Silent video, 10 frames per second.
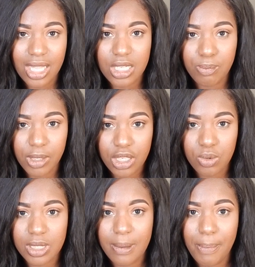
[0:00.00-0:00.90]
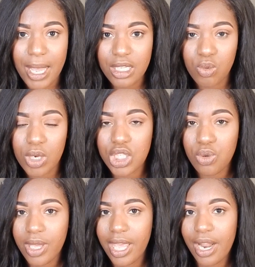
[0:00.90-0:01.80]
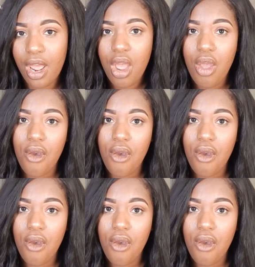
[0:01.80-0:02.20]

this bleach was the best one to get